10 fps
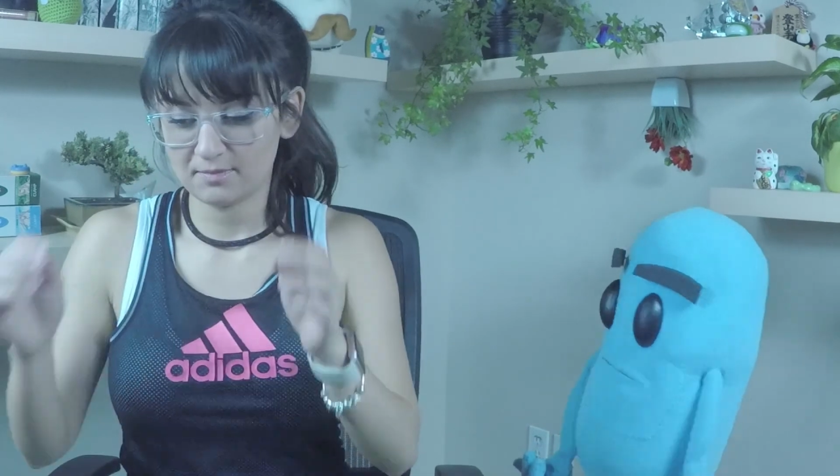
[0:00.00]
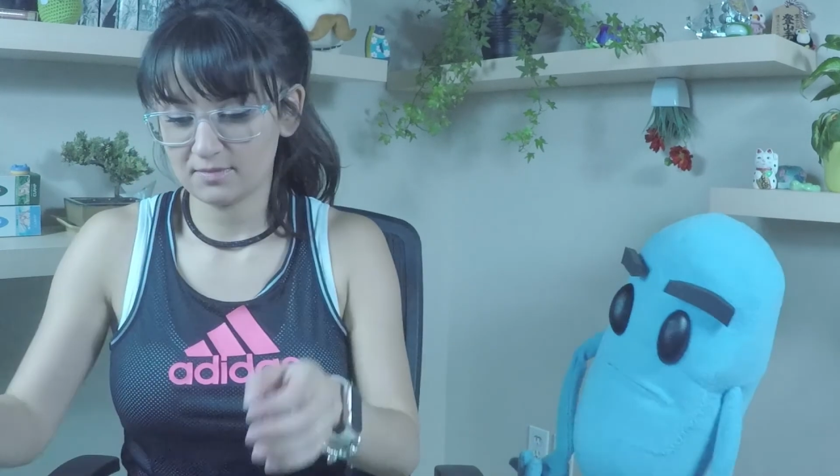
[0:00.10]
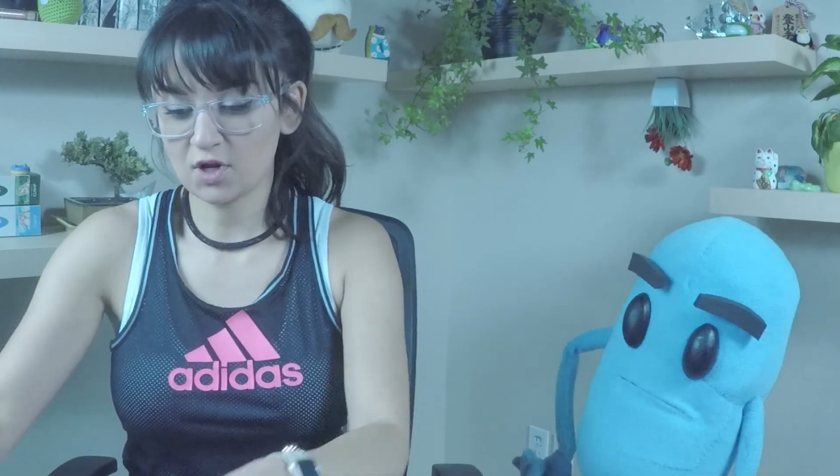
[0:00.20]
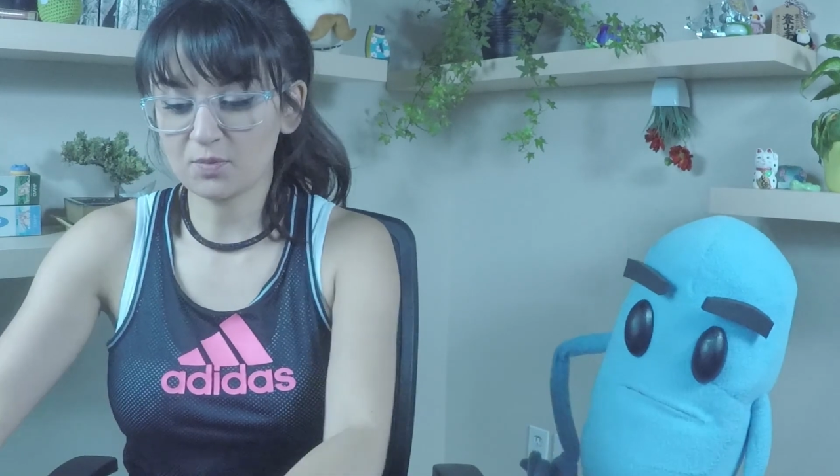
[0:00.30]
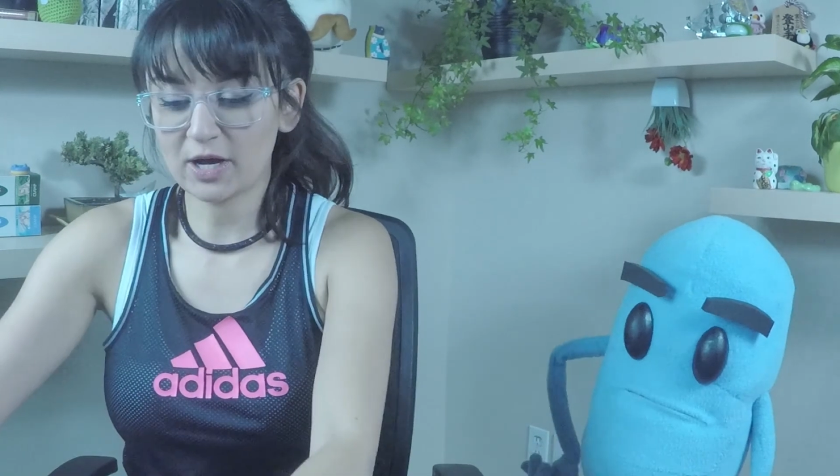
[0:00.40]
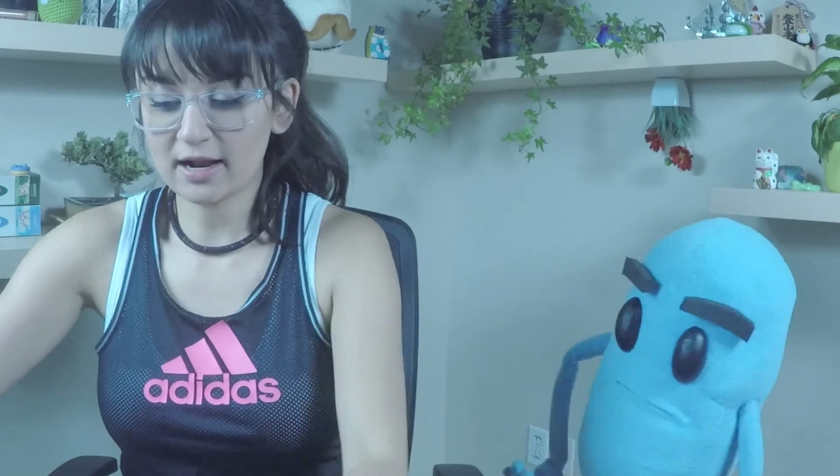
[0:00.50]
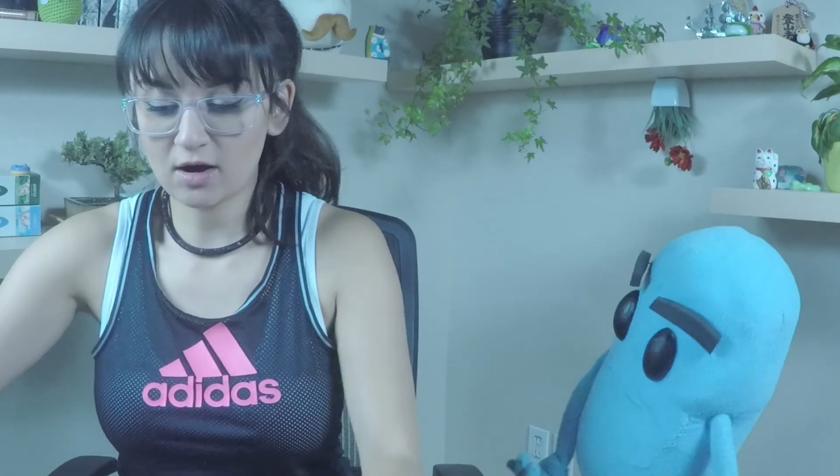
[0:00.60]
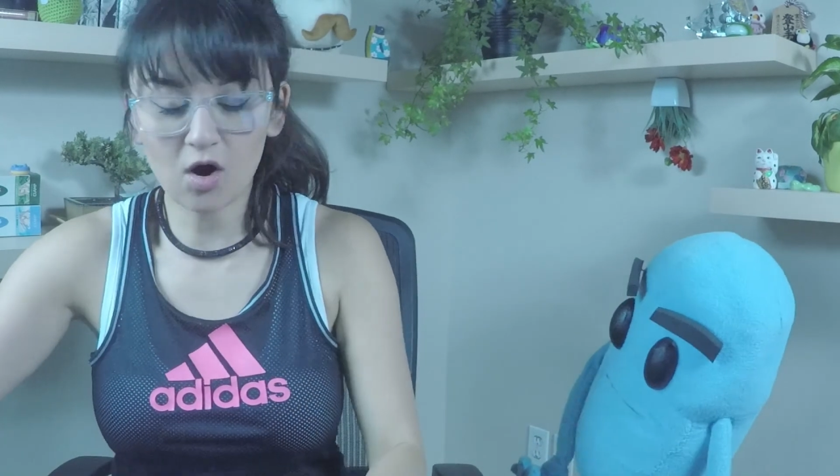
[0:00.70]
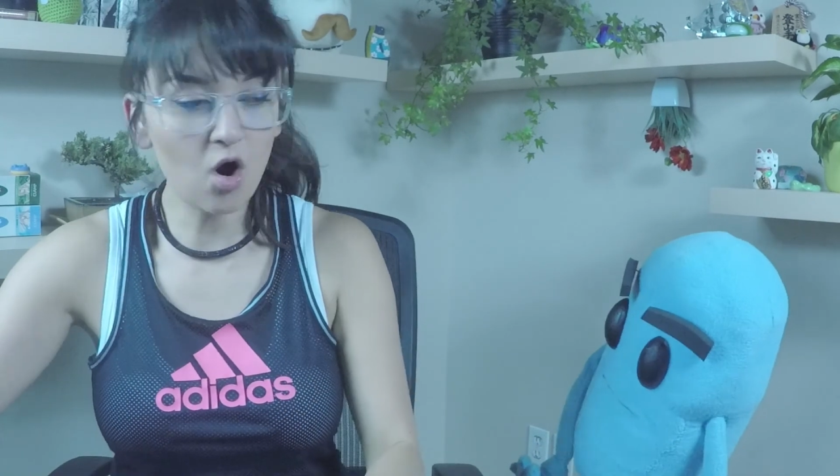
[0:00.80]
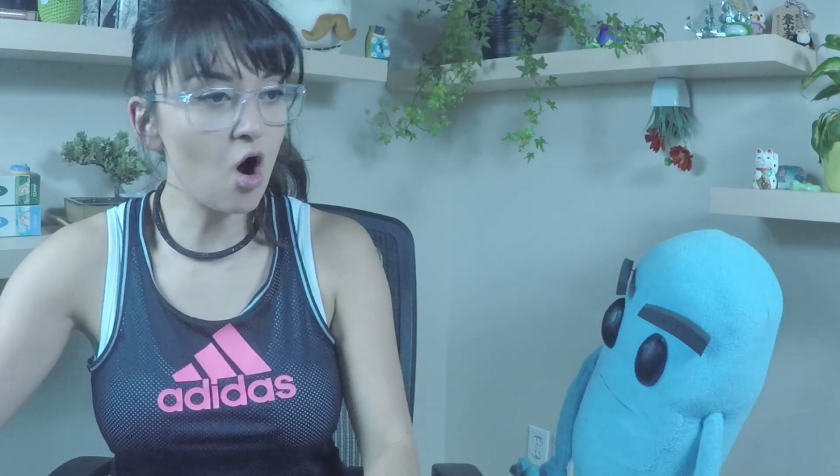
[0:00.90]
No, we
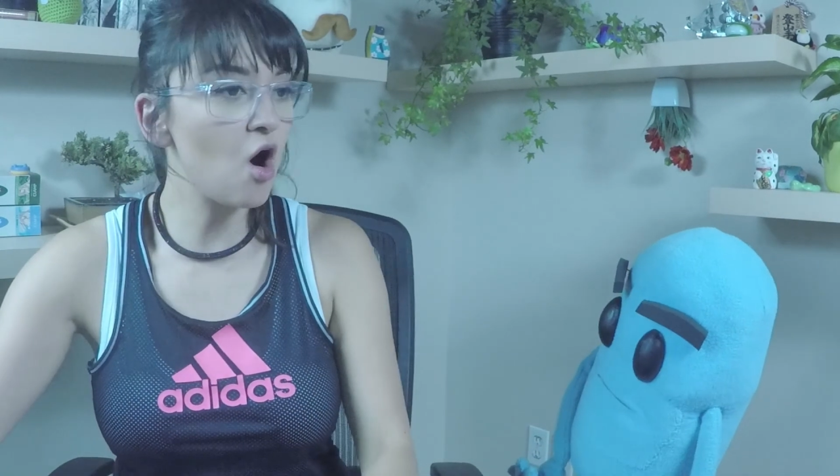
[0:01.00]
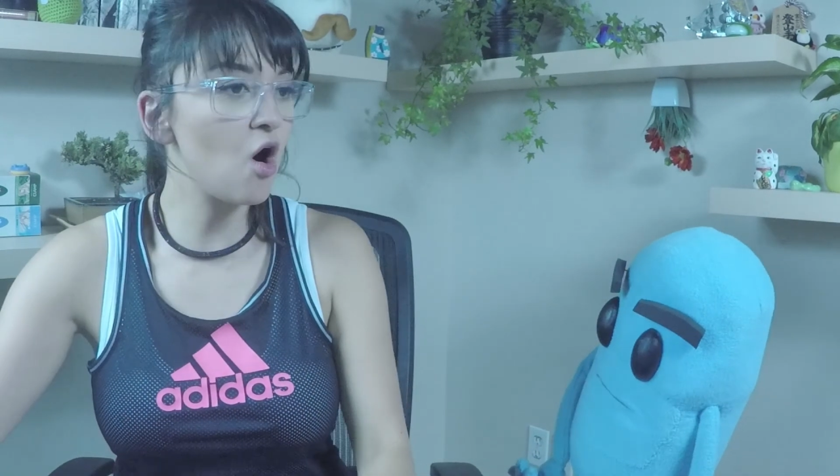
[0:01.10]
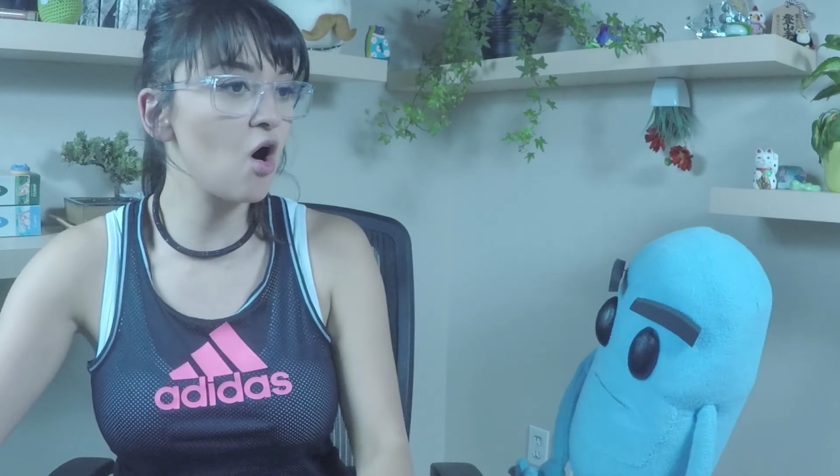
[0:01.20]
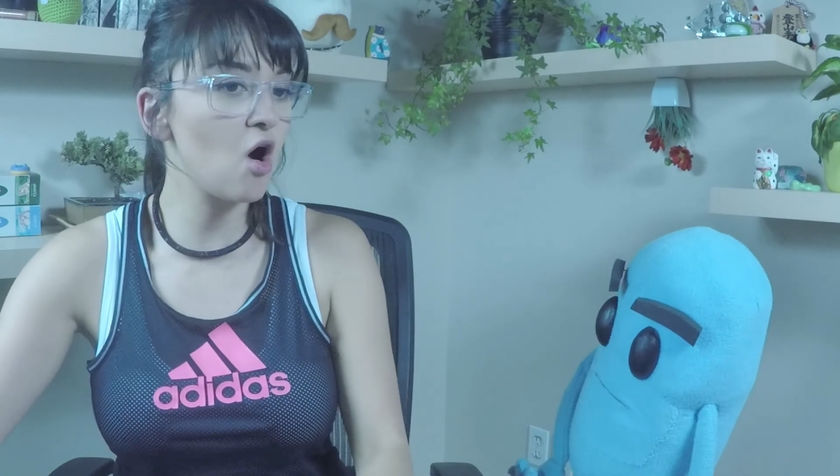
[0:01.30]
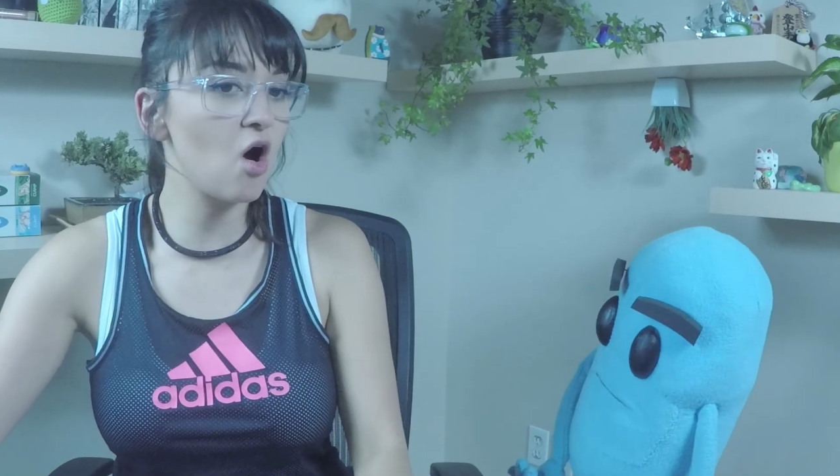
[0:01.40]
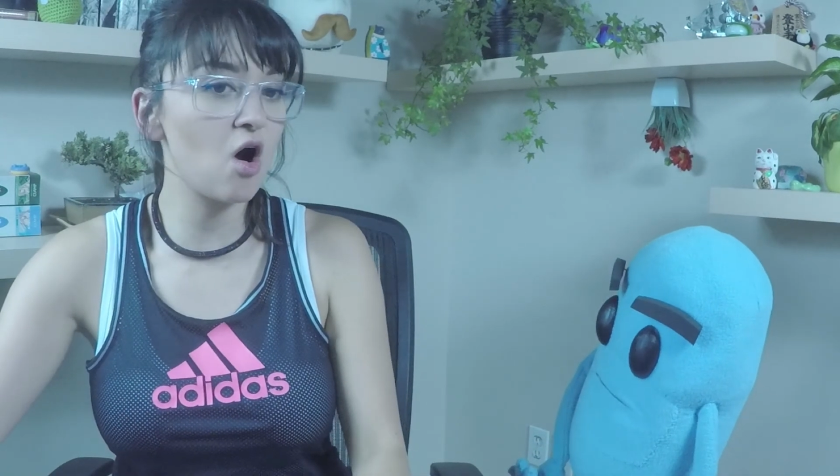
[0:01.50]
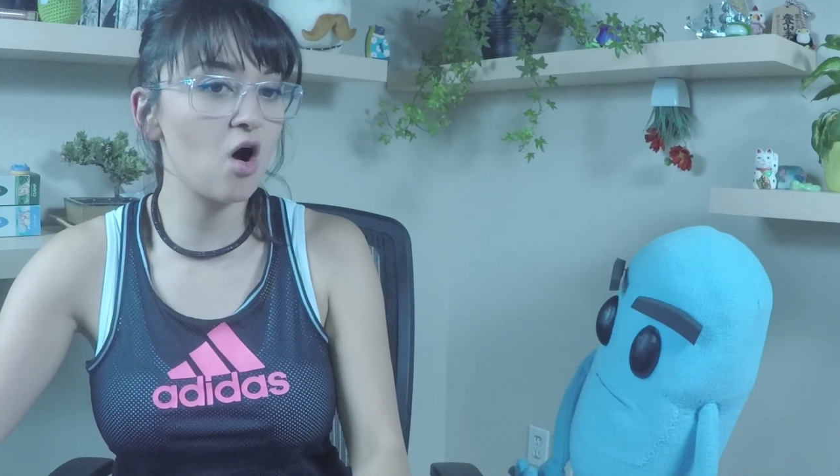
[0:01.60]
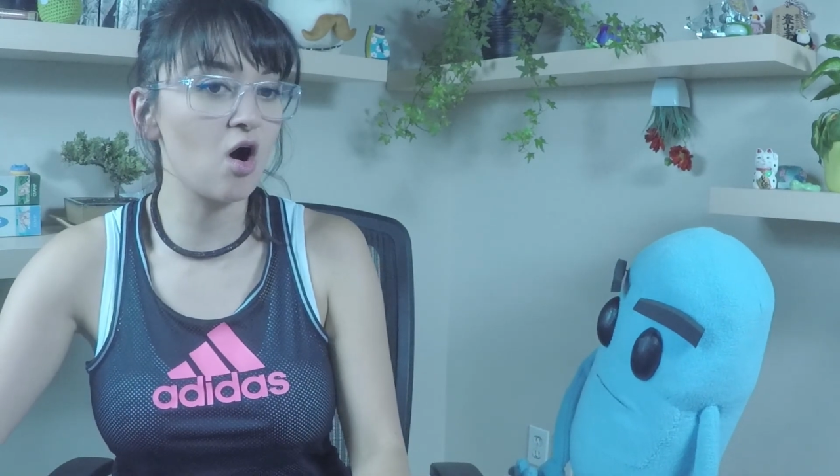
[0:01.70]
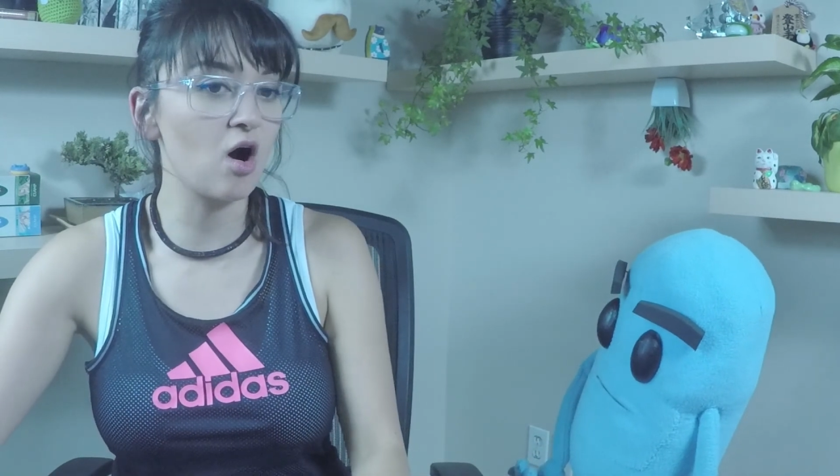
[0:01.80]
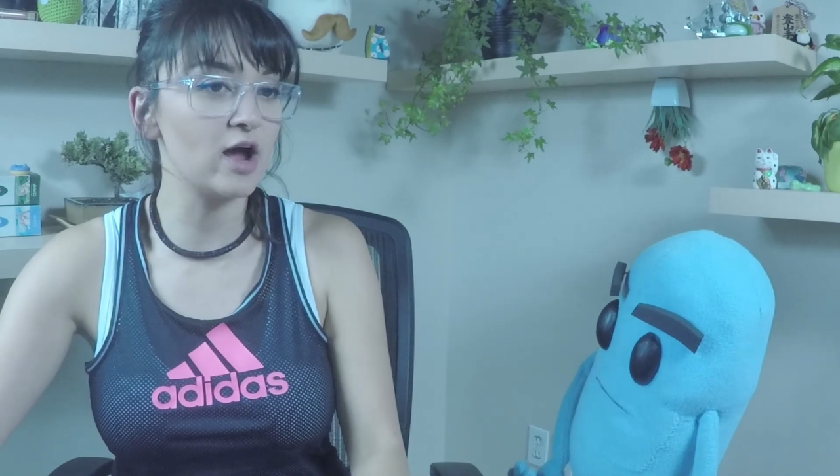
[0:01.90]
gotta. Oh,